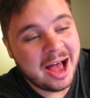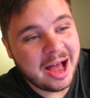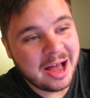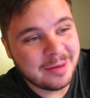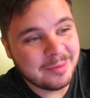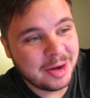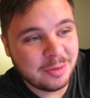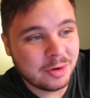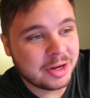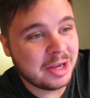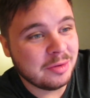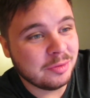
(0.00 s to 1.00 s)
um, and
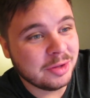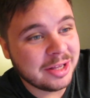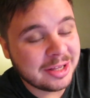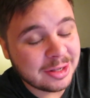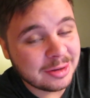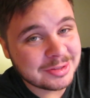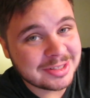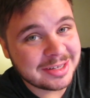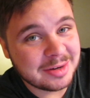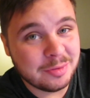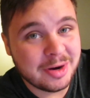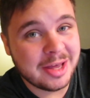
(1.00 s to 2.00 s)
working really
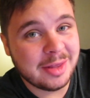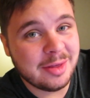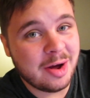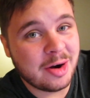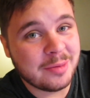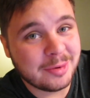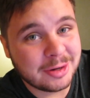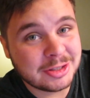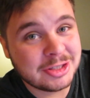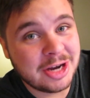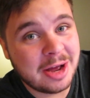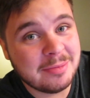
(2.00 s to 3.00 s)
closely with our merch
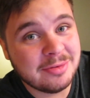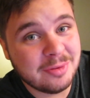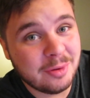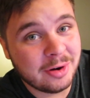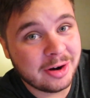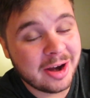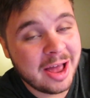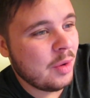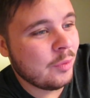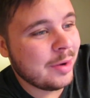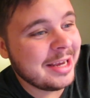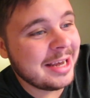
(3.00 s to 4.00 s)
shop for.
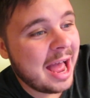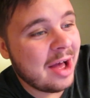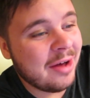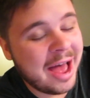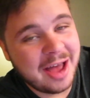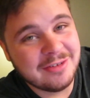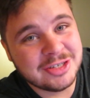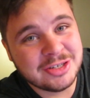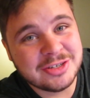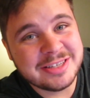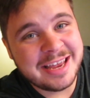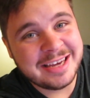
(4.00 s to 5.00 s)
We now have
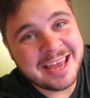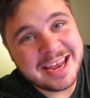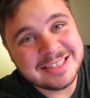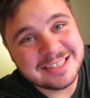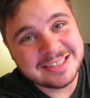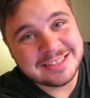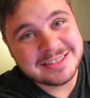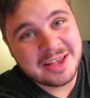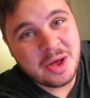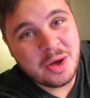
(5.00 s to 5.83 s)
shirts and cases